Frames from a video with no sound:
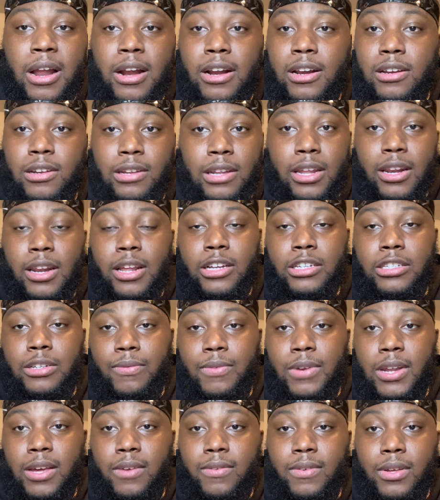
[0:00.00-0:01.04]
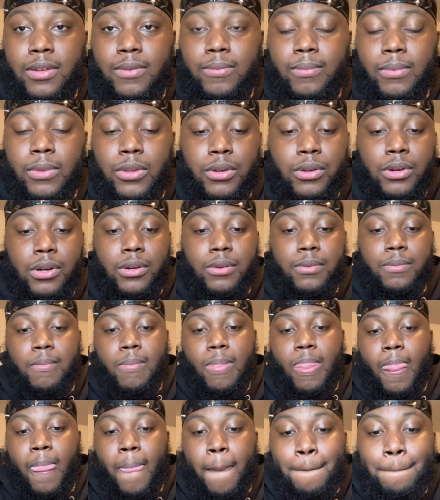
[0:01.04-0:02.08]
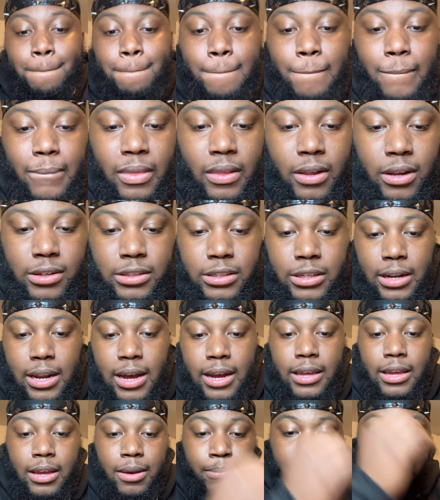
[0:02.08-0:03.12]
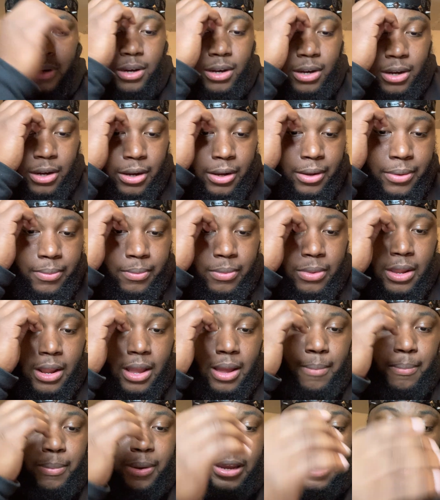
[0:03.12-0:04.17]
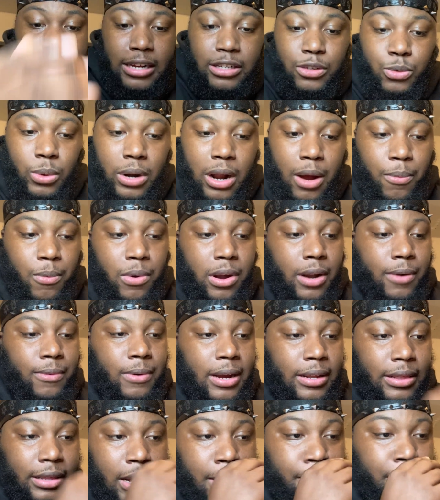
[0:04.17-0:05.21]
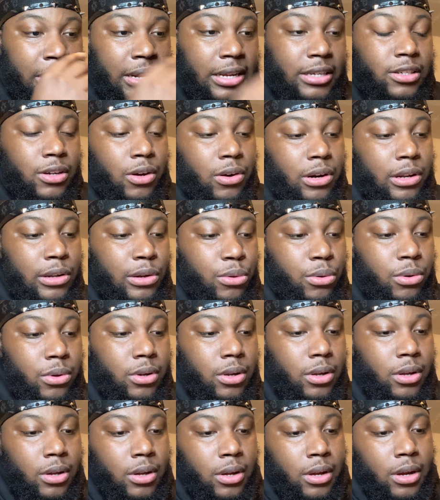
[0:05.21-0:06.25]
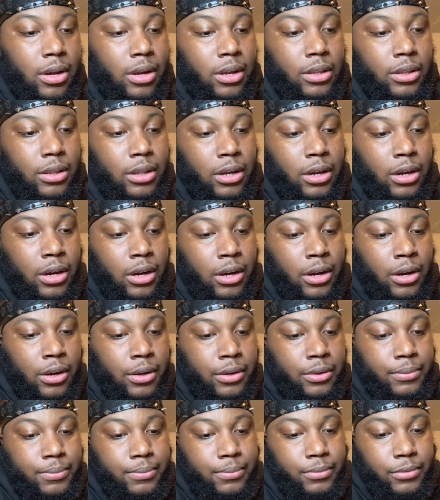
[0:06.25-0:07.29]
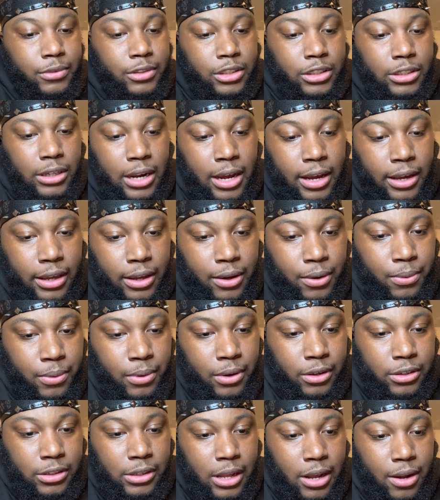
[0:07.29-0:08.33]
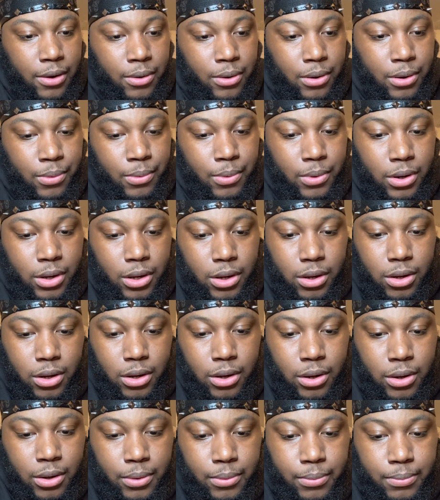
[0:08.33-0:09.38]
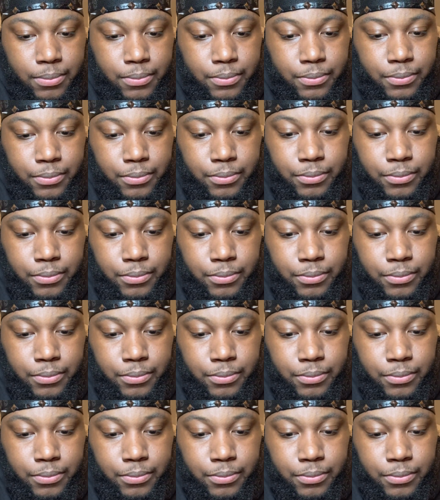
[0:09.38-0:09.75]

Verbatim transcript: out of the lineage of David, you know. Salakia. But uh but yeah, that's what I wanted right there. But let's go to Luke. The Salakia, what is that all on?